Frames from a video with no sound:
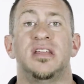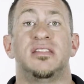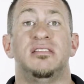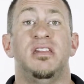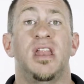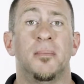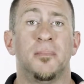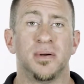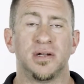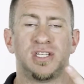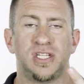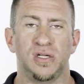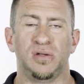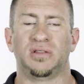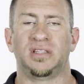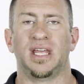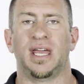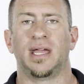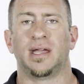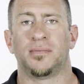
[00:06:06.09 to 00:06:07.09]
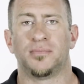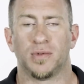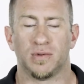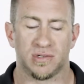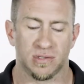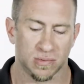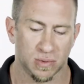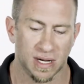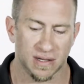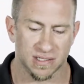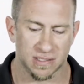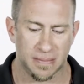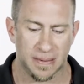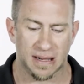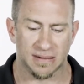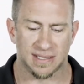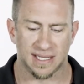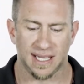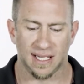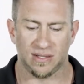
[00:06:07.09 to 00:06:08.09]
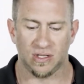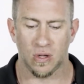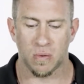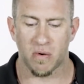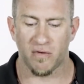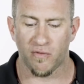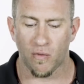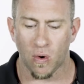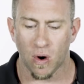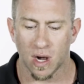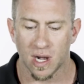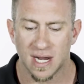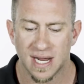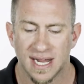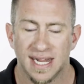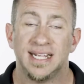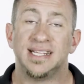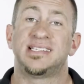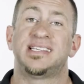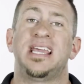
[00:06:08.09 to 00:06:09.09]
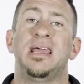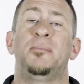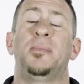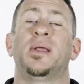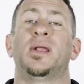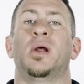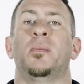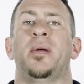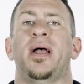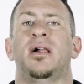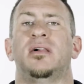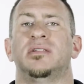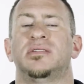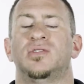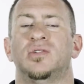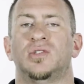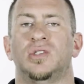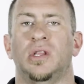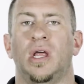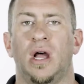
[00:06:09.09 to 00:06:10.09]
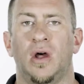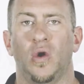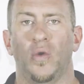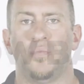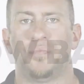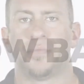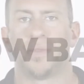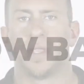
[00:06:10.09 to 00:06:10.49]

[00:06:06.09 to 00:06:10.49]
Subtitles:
The number two thing, which is what I was about to get to before, is keeping your balances low.